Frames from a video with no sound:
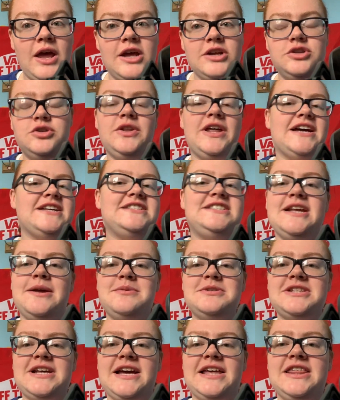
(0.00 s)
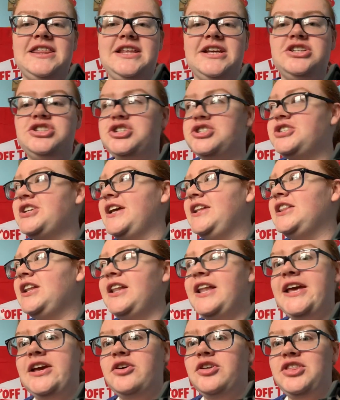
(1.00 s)
do that same exact thing, just like the
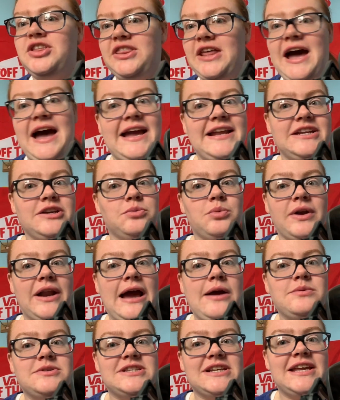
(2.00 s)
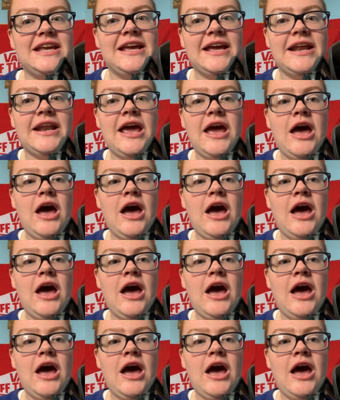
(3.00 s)
Lego thing that I did when I was a kid.